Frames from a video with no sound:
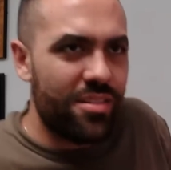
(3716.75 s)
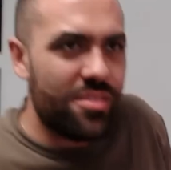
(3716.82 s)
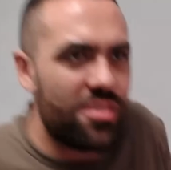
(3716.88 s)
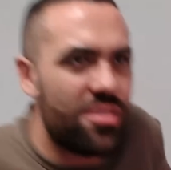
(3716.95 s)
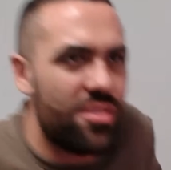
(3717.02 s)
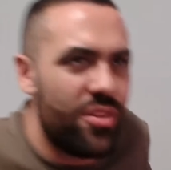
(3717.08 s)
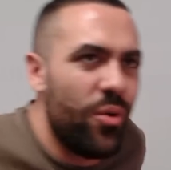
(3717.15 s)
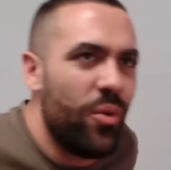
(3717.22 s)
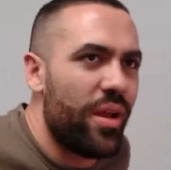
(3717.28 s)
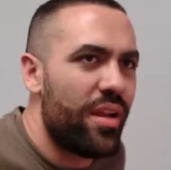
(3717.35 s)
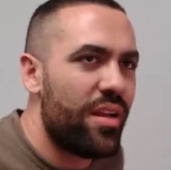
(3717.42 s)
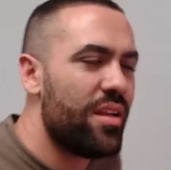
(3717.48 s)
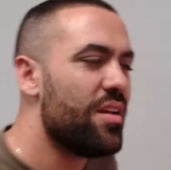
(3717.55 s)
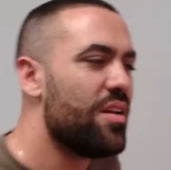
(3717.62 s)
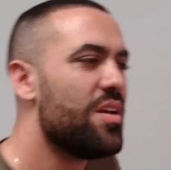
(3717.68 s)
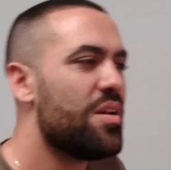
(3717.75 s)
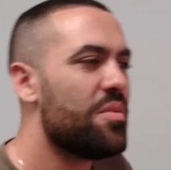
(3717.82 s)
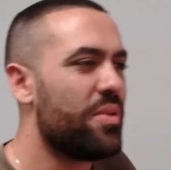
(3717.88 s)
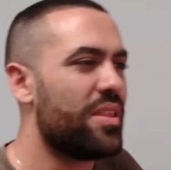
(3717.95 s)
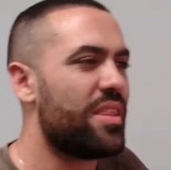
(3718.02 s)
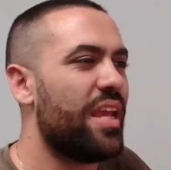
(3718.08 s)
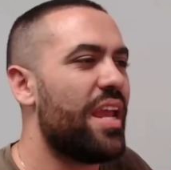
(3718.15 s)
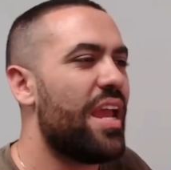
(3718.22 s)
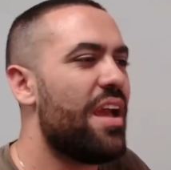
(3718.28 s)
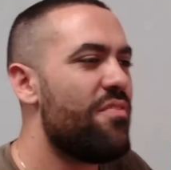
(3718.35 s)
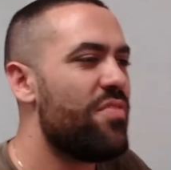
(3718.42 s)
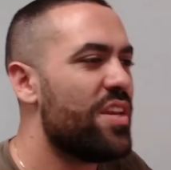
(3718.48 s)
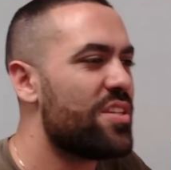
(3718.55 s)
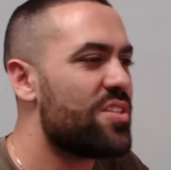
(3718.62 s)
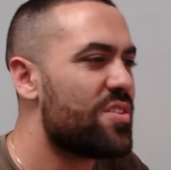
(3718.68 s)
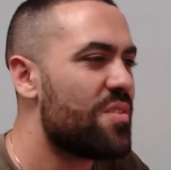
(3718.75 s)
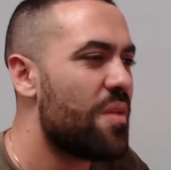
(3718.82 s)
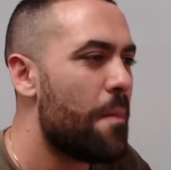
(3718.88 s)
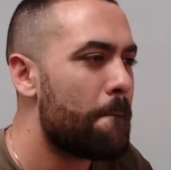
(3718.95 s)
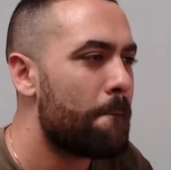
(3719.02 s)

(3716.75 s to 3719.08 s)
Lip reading: Just do it. But they have this,